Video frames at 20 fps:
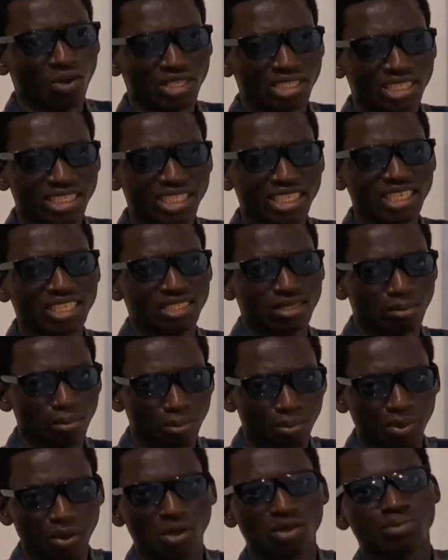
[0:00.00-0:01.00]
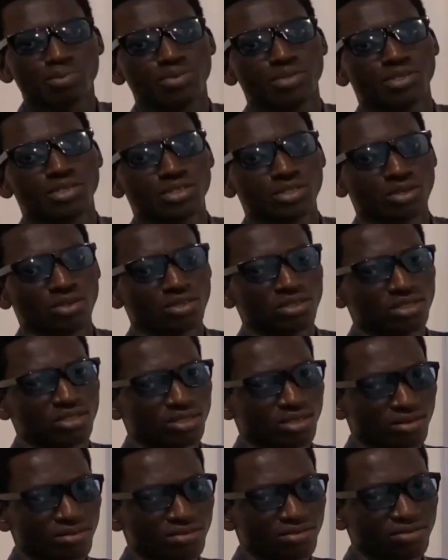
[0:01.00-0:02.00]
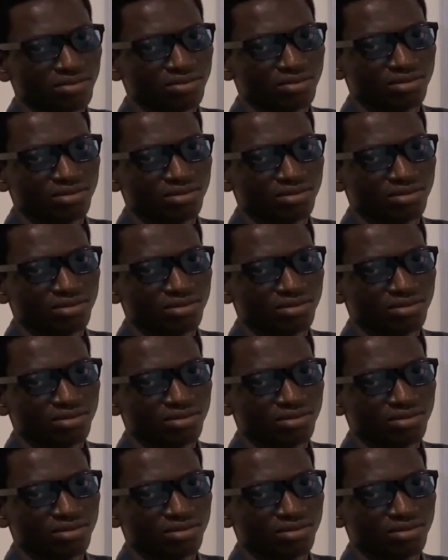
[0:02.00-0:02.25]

or decrease in blood pressure itself.